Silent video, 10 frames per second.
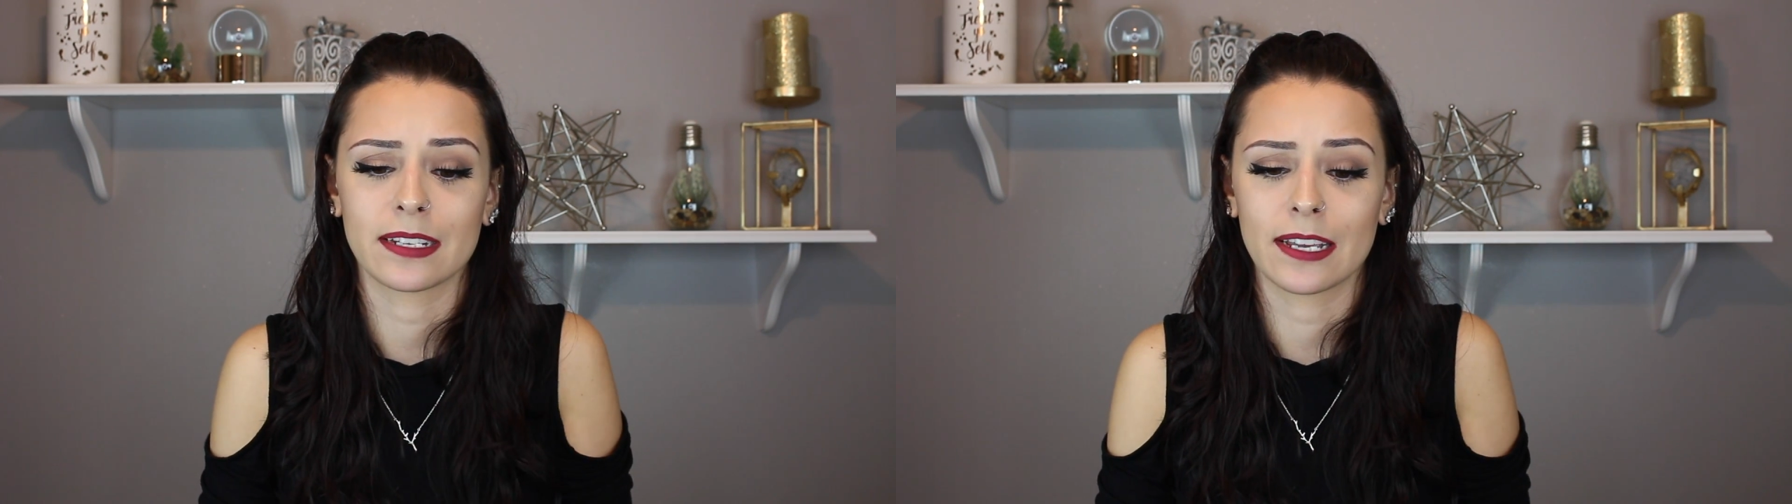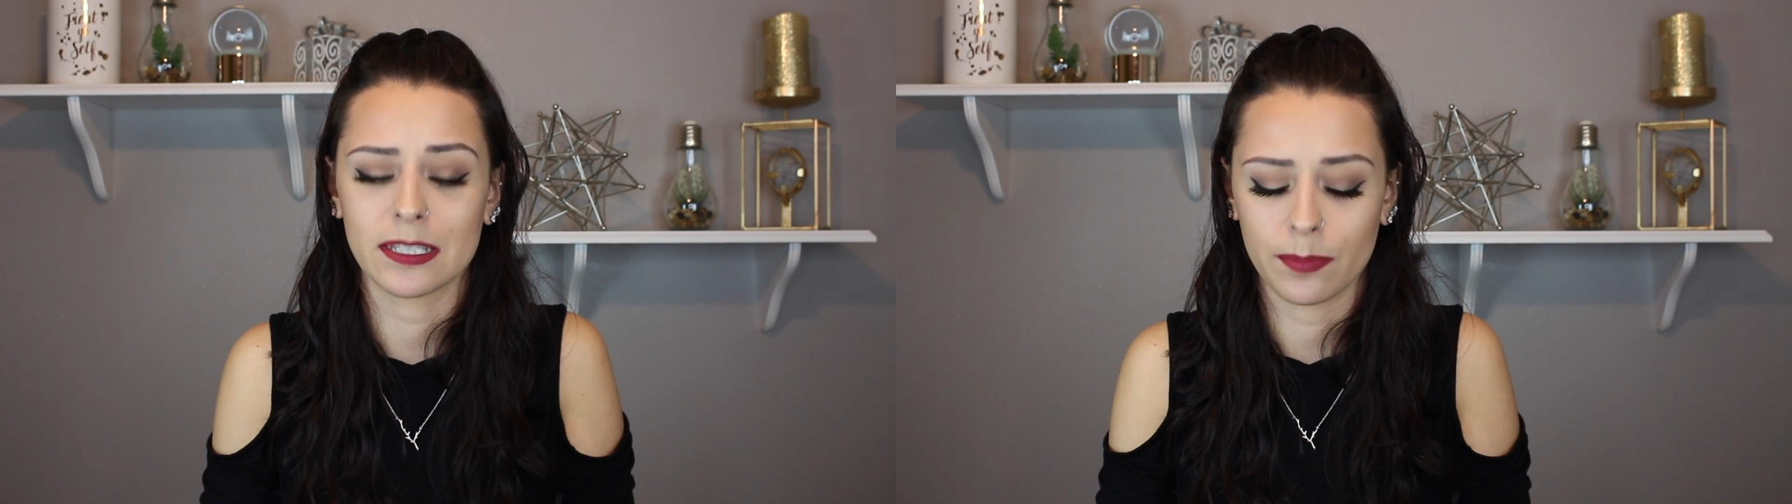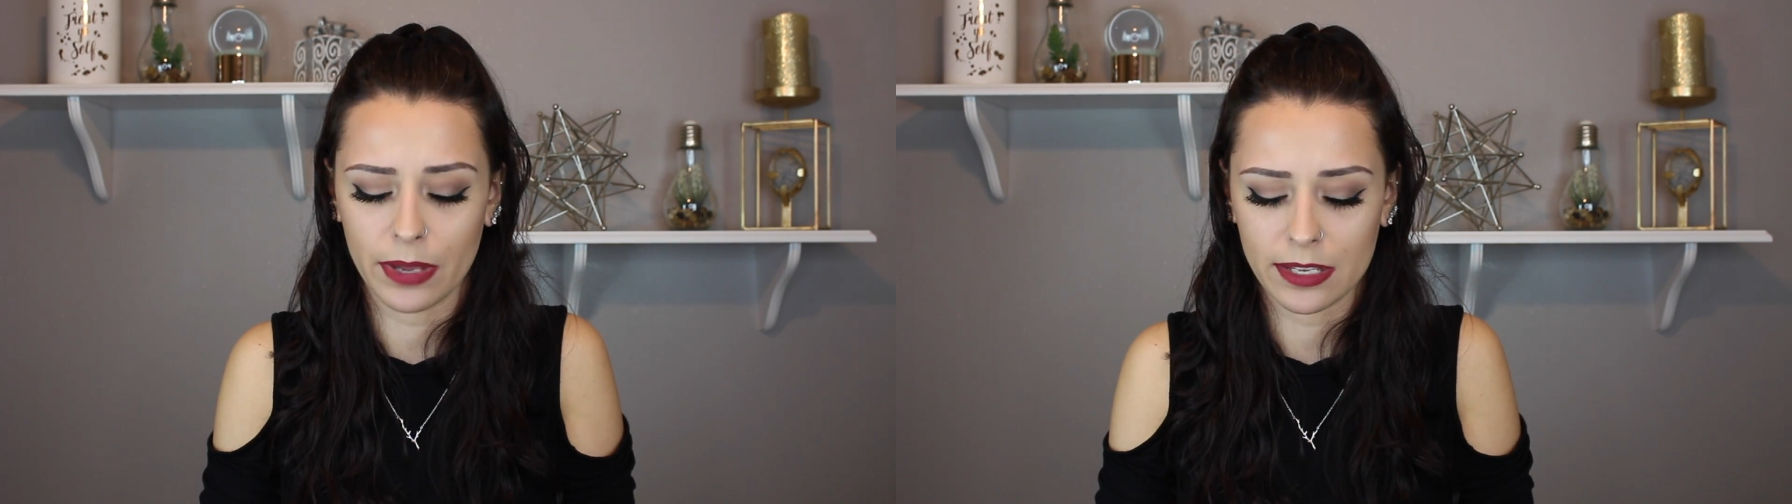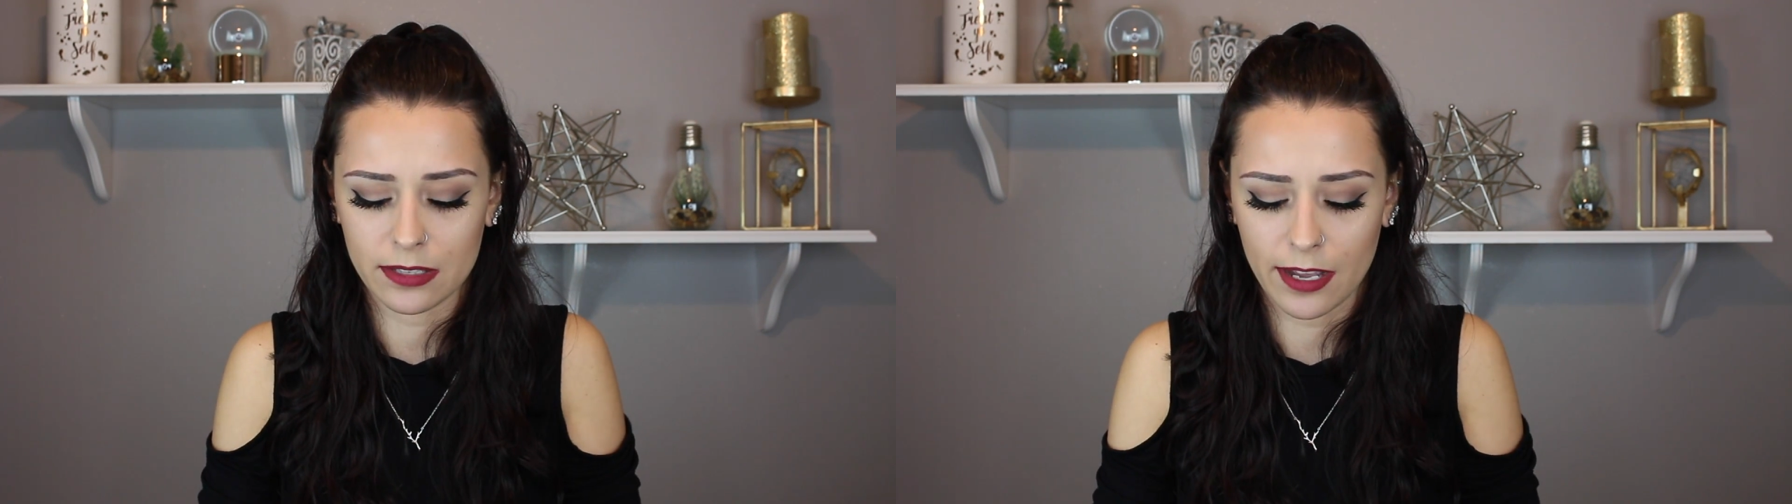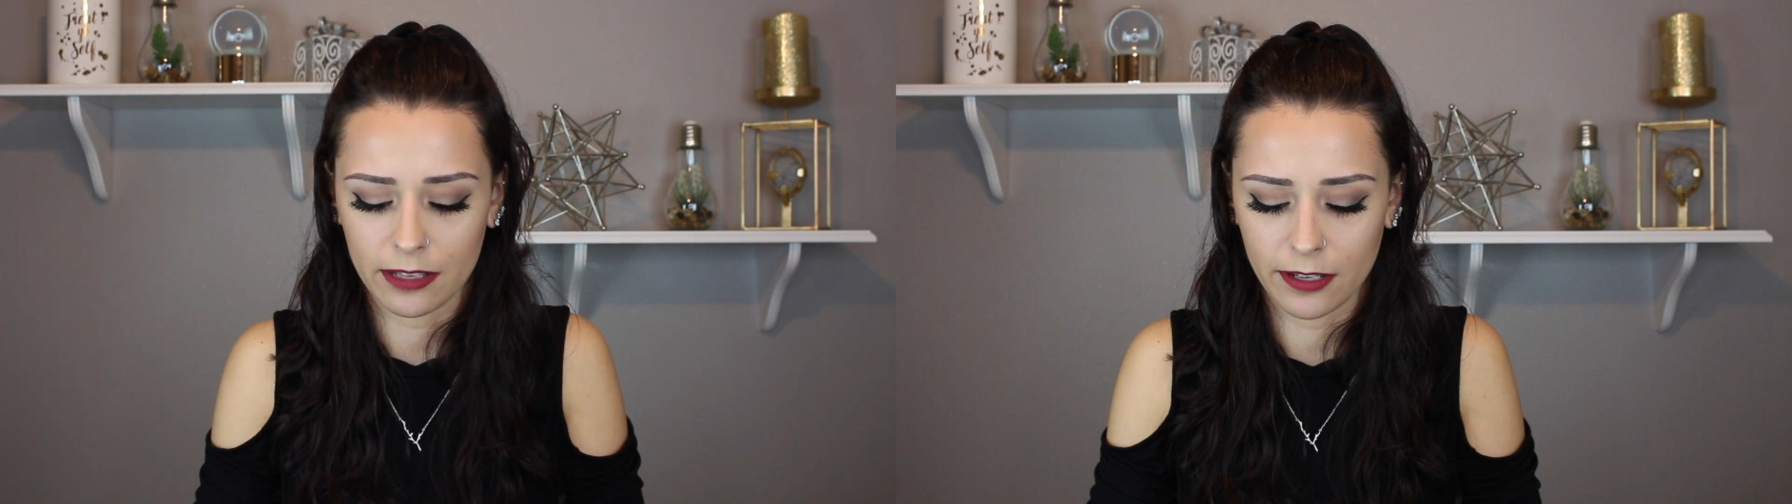nice baked
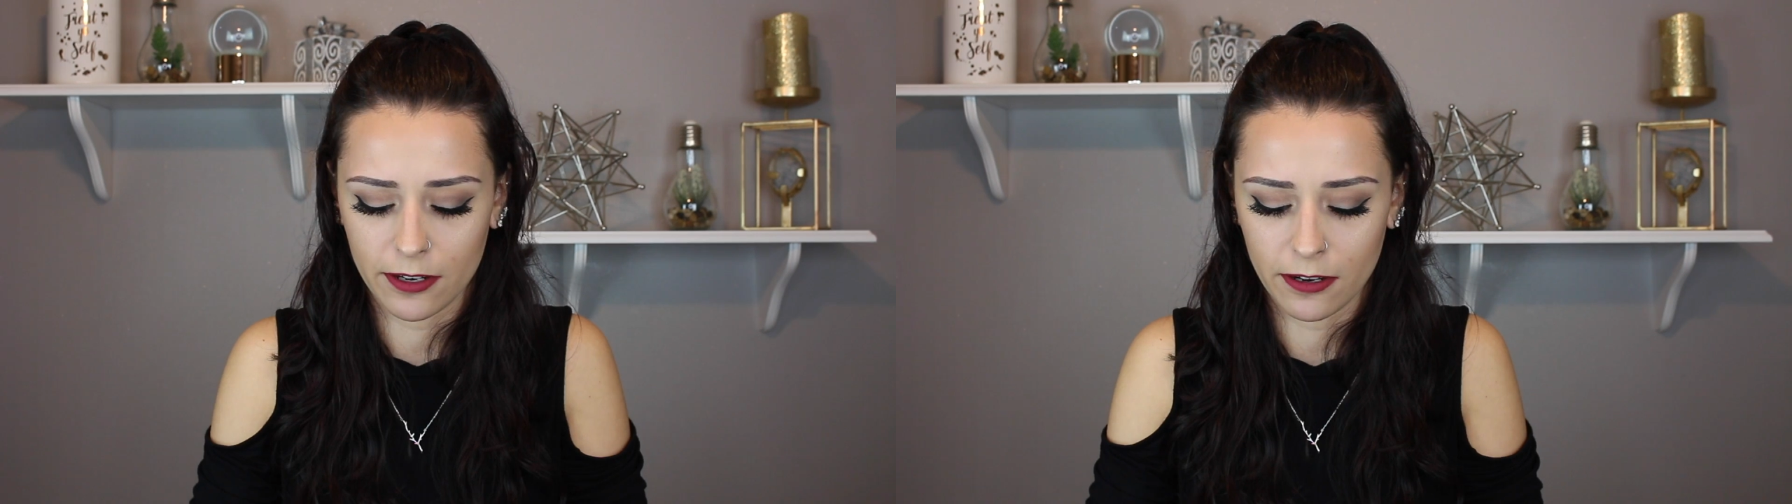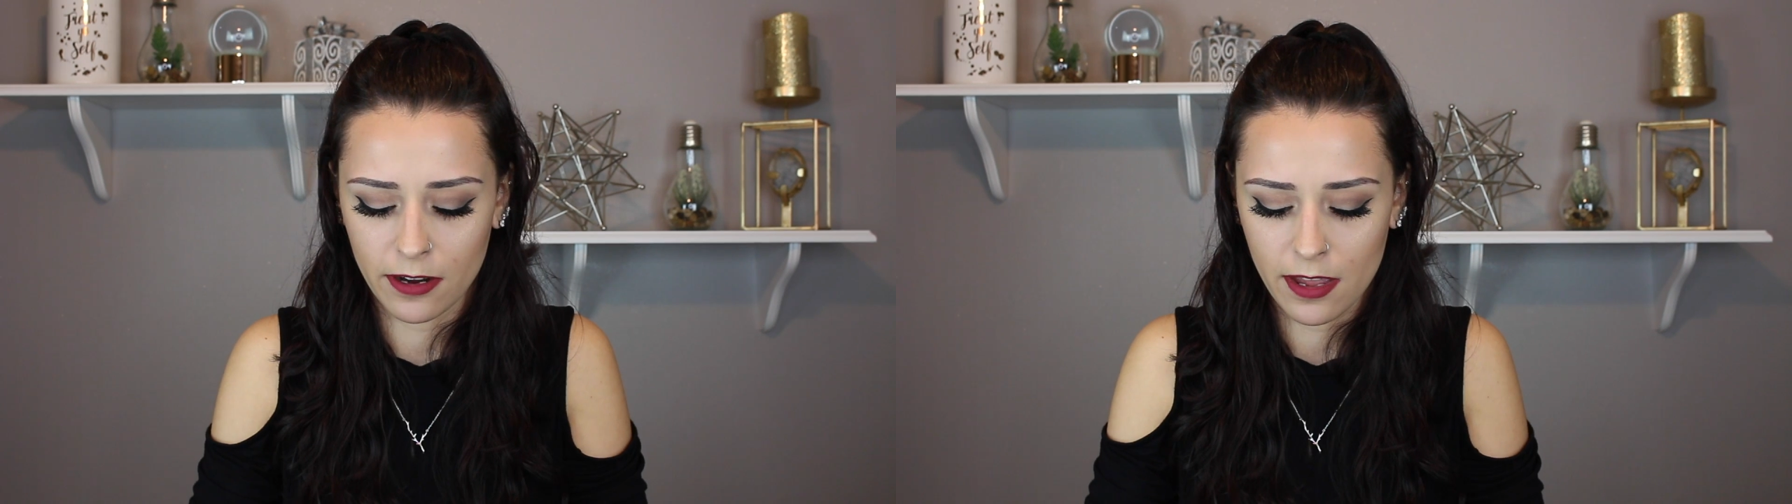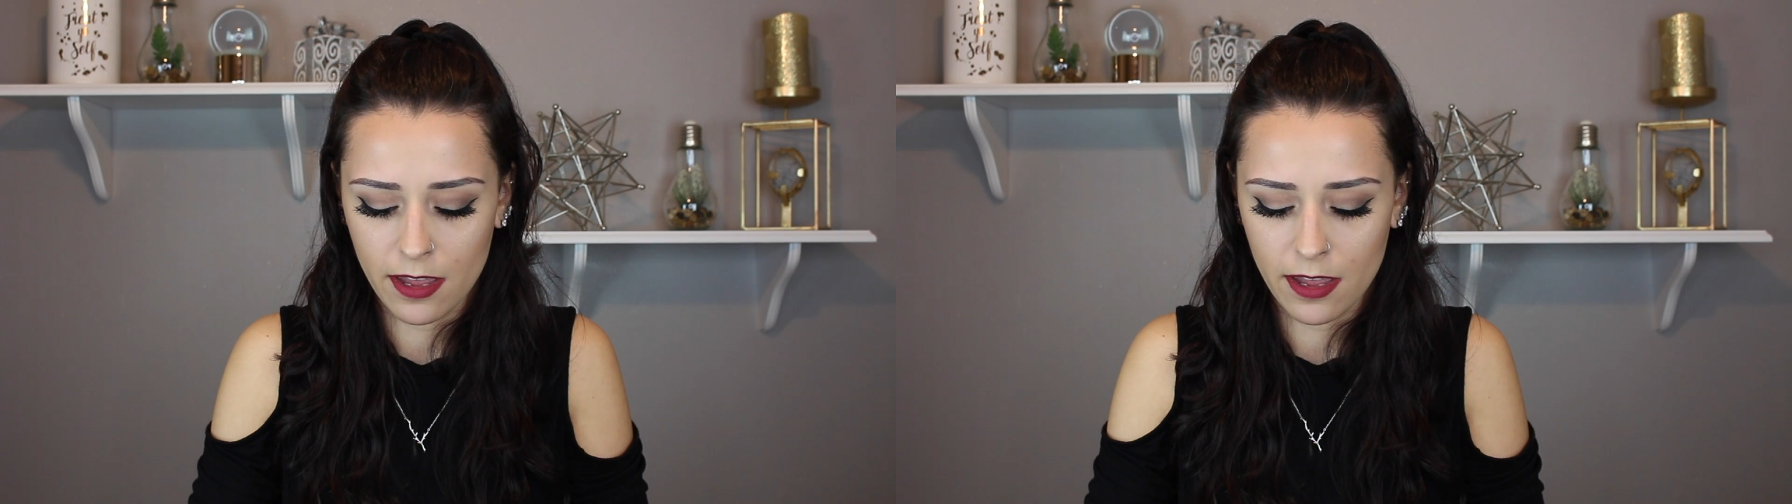highlighter,